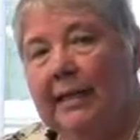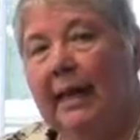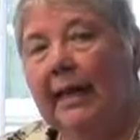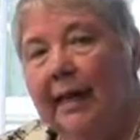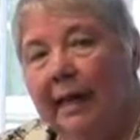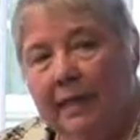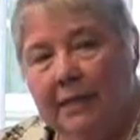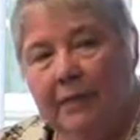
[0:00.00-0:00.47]

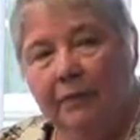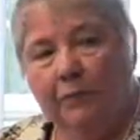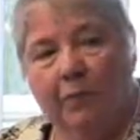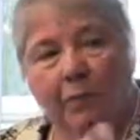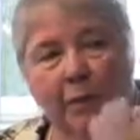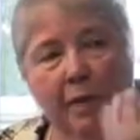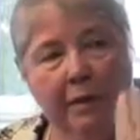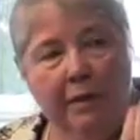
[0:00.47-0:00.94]
take us
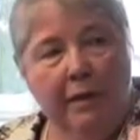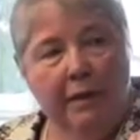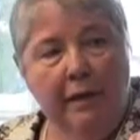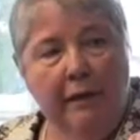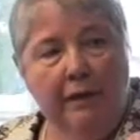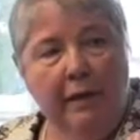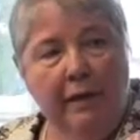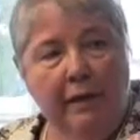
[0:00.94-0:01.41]
from one
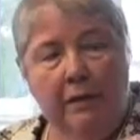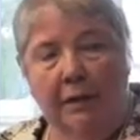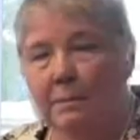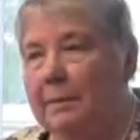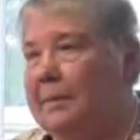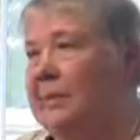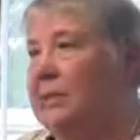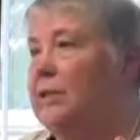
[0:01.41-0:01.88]
theoretical
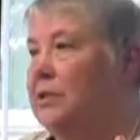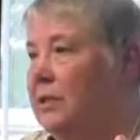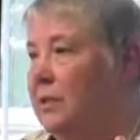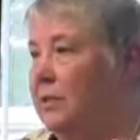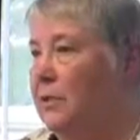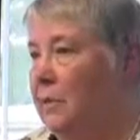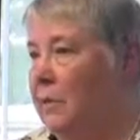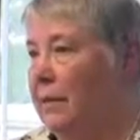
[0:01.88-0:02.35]

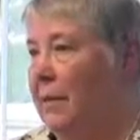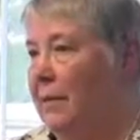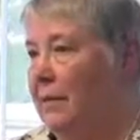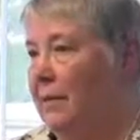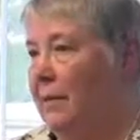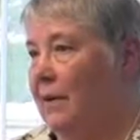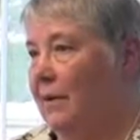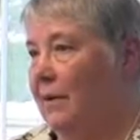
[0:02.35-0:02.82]
position to
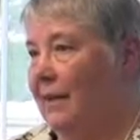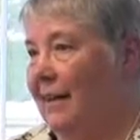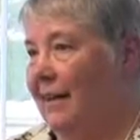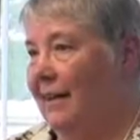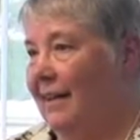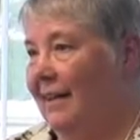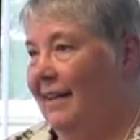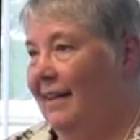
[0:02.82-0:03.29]
another.
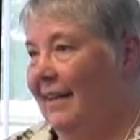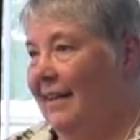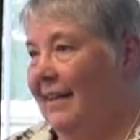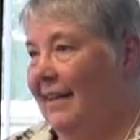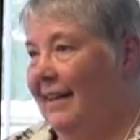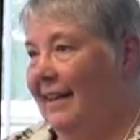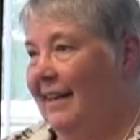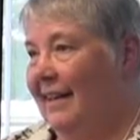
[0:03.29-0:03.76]

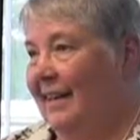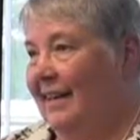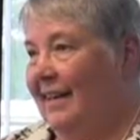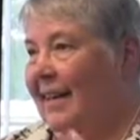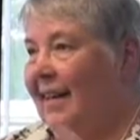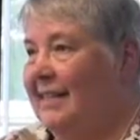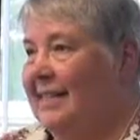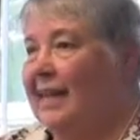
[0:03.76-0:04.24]

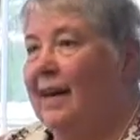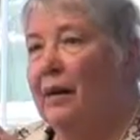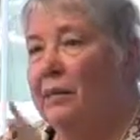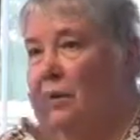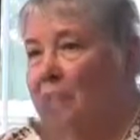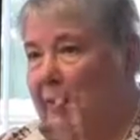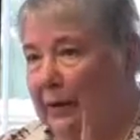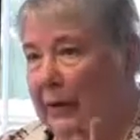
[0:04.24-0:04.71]
That's
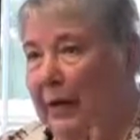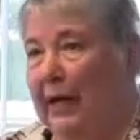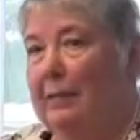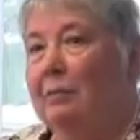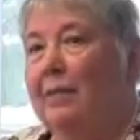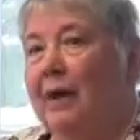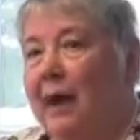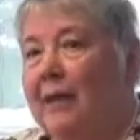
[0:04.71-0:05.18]
how theory
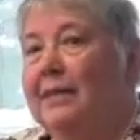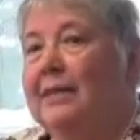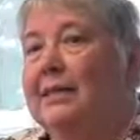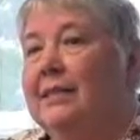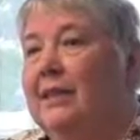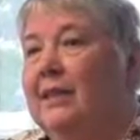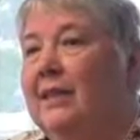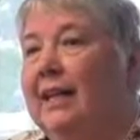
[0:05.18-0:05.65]
and
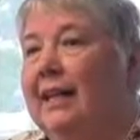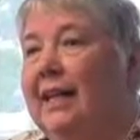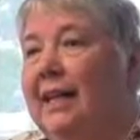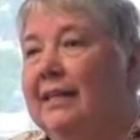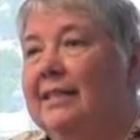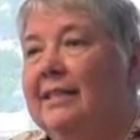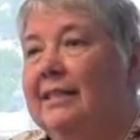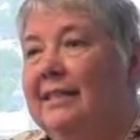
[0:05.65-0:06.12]
practice are
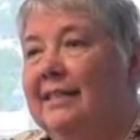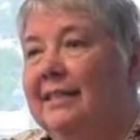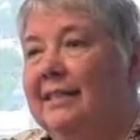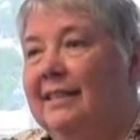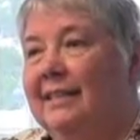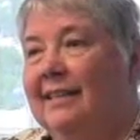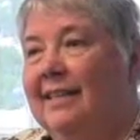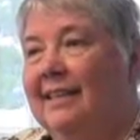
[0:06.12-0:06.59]
connected.
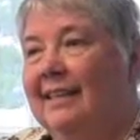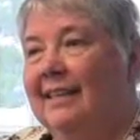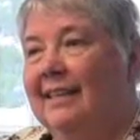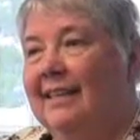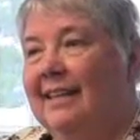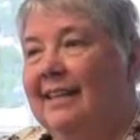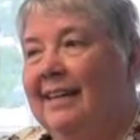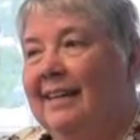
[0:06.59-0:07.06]

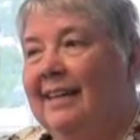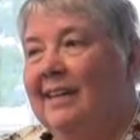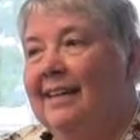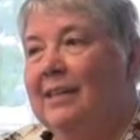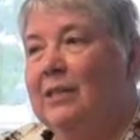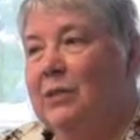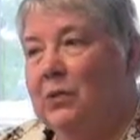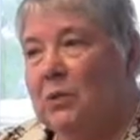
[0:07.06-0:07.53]

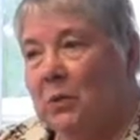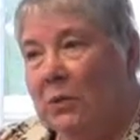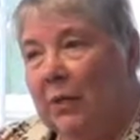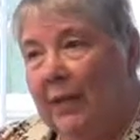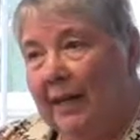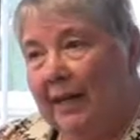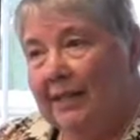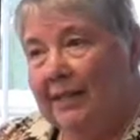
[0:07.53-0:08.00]

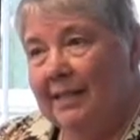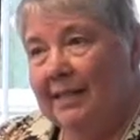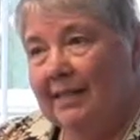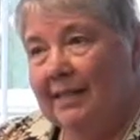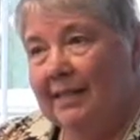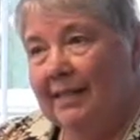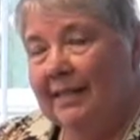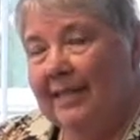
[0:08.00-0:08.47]

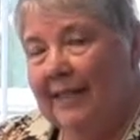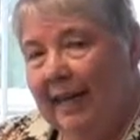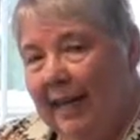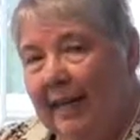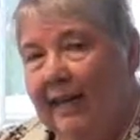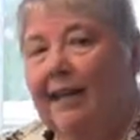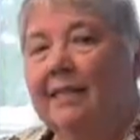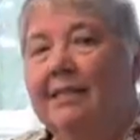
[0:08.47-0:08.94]
Stories
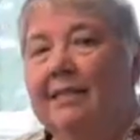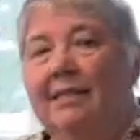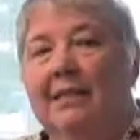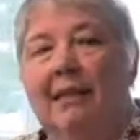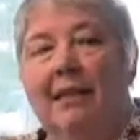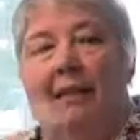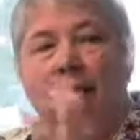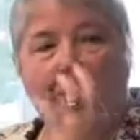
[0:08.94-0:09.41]
take
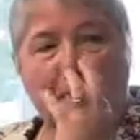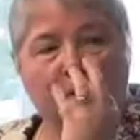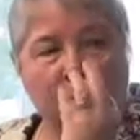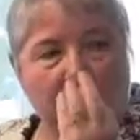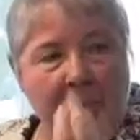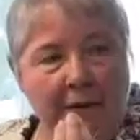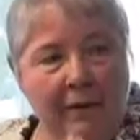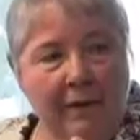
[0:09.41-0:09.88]
us
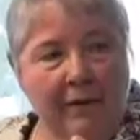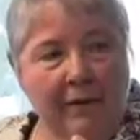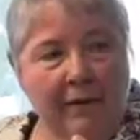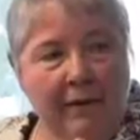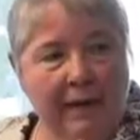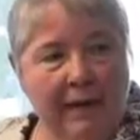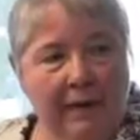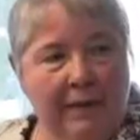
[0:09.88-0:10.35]
from one
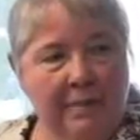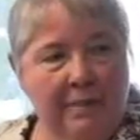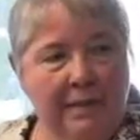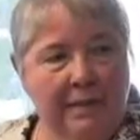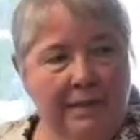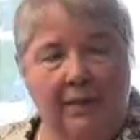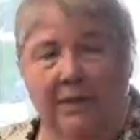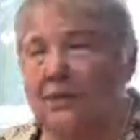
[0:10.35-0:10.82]
theoretical
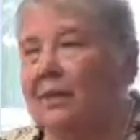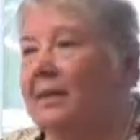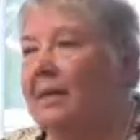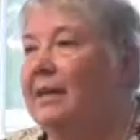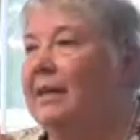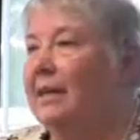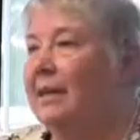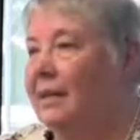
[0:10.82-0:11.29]

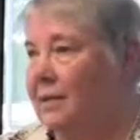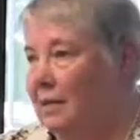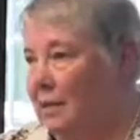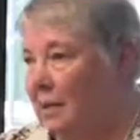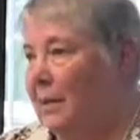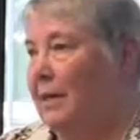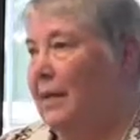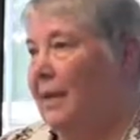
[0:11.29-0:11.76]
position
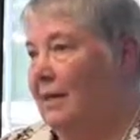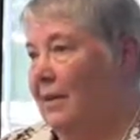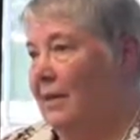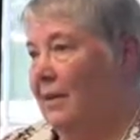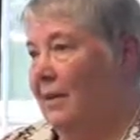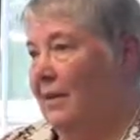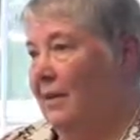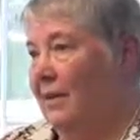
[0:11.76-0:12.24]
to
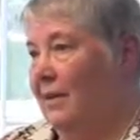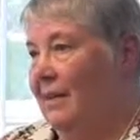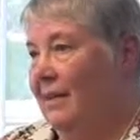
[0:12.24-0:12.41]
another.